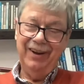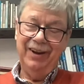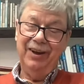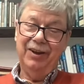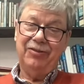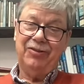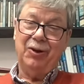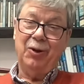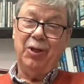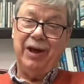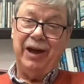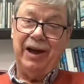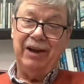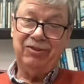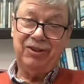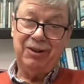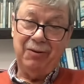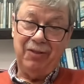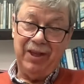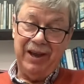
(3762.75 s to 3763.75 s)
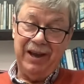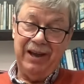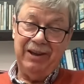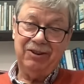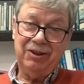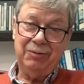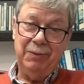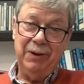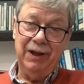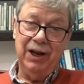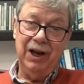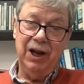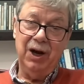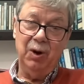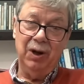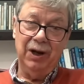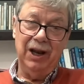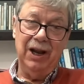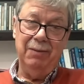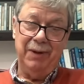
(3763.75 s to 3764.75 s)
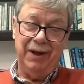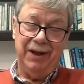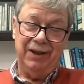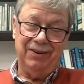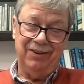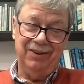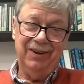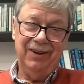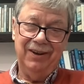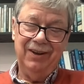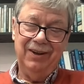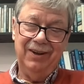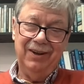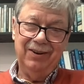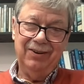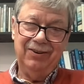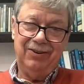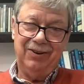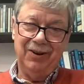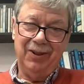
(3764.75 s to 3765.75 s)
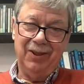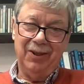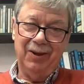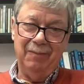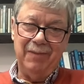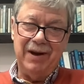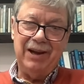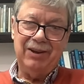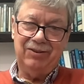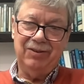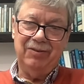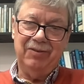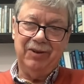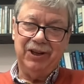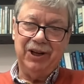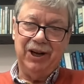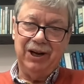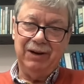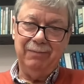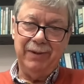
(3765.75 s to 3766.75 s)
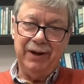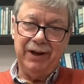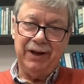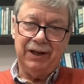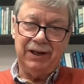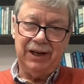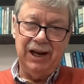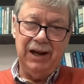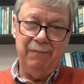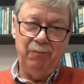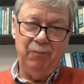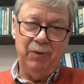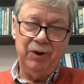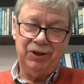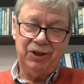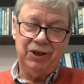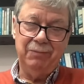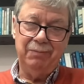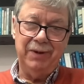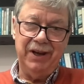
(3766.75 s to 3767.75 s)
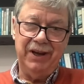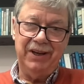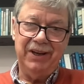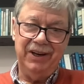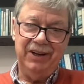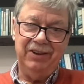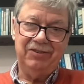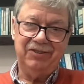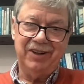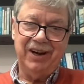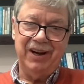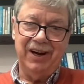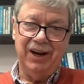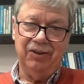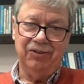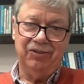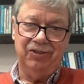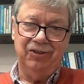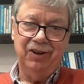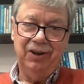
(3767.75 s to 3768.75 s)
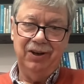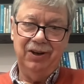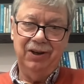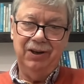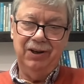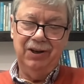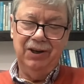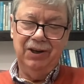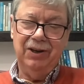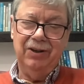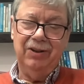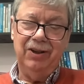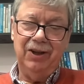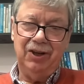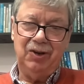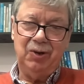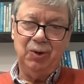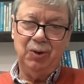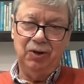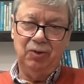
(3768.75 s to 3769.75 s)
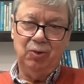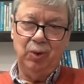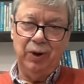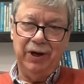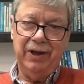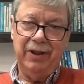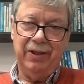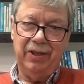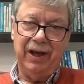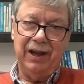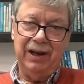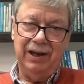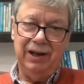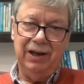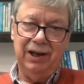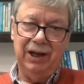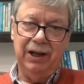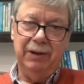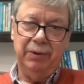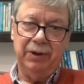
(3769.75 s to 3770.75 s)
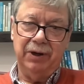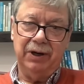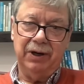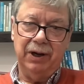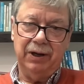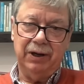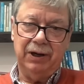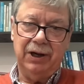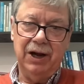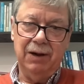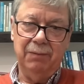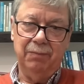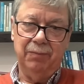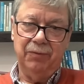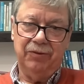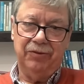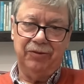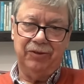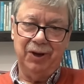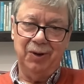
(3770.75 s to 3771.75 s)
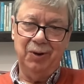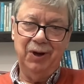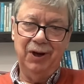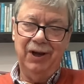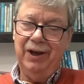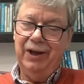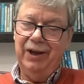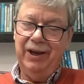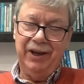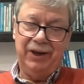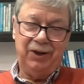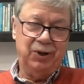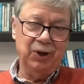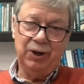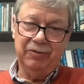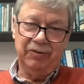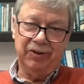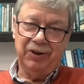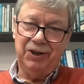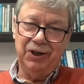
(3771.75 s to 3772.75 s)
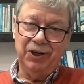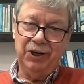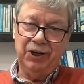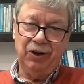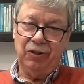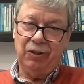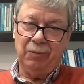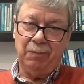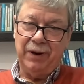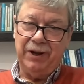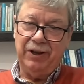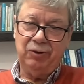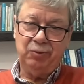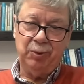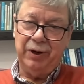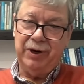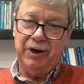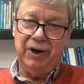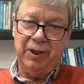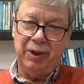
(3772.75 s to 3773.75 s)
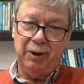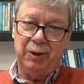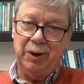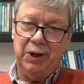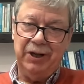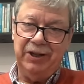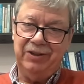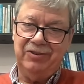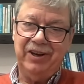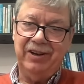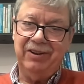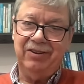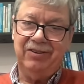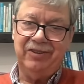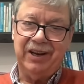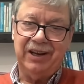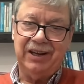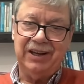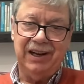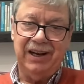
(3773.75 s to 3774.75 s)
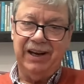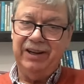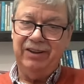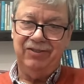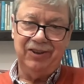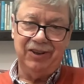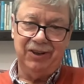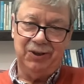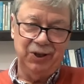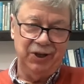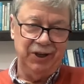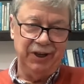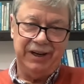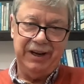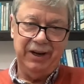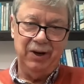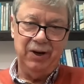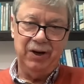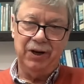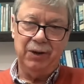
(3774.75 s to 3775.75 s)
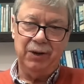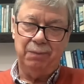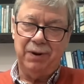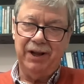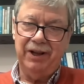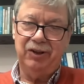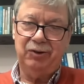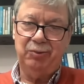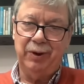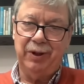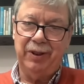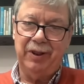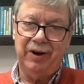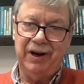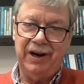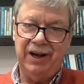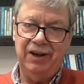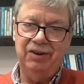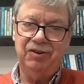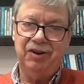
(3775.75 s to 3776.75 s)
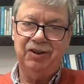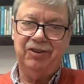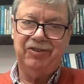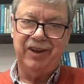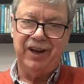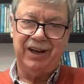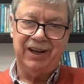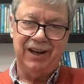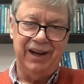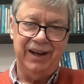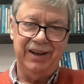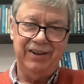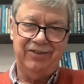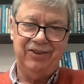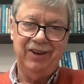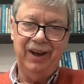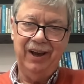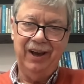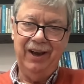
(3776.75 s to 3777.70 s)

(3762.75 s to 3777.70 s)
So there has to there has to be a lower limit to the mass of a dark matter clump which can make any stars. And the issue is where that limit comes. So it could have occurred at the place where there are only 10 satellites. It could occur at a place where there are 100 satellites.